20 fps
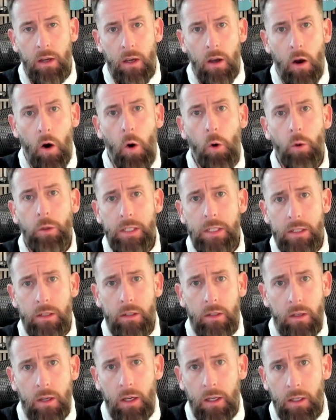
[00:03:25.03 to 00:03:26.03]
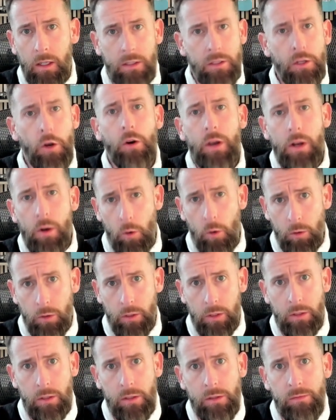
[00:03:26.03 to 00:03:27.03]
Token
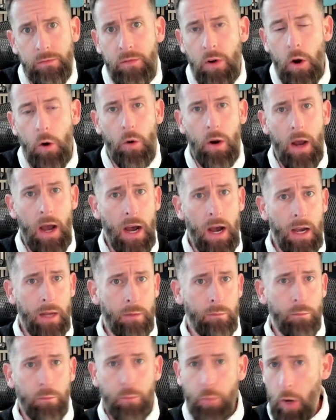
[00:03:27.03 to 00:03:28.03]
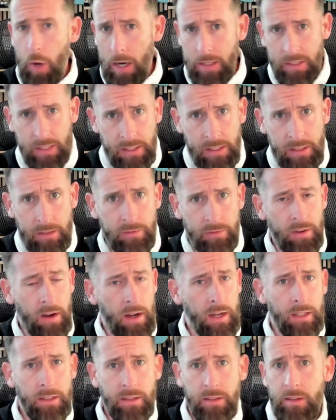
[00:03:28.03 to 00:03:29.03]
holders vote on projects to
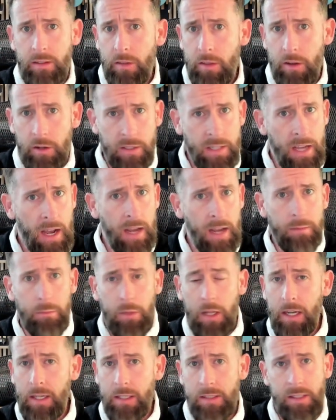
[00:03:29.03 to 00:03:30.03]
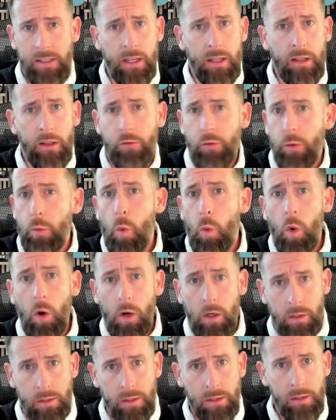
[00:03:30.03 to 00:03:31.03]
fund, their timelines, and the
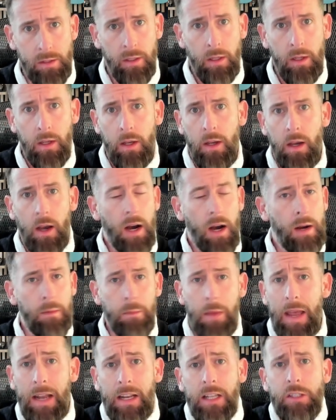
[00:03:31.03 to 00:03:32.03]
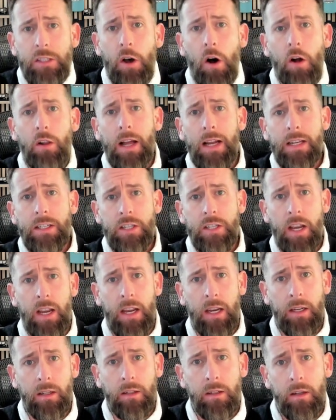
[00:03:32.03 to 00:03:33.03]
rewards. And it's all on
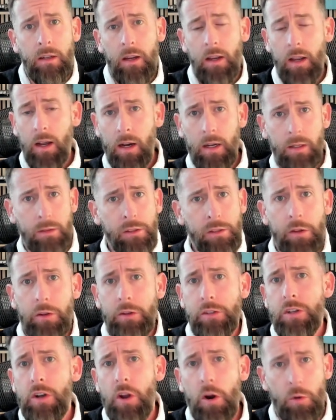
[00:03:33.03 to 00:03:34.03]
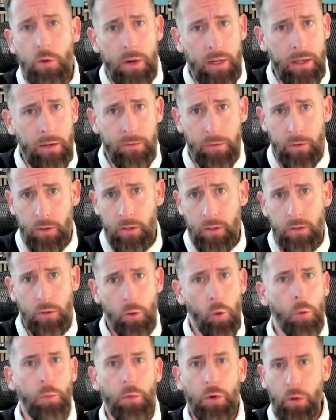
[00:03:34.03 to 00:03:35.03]
chain, so there's no need for
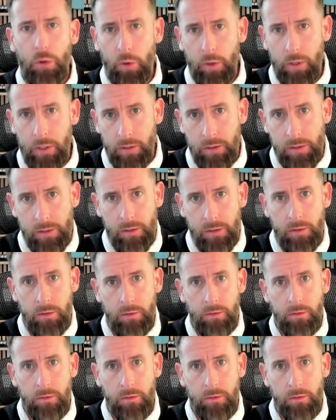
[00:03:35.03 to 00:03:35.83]
corporate lawyers.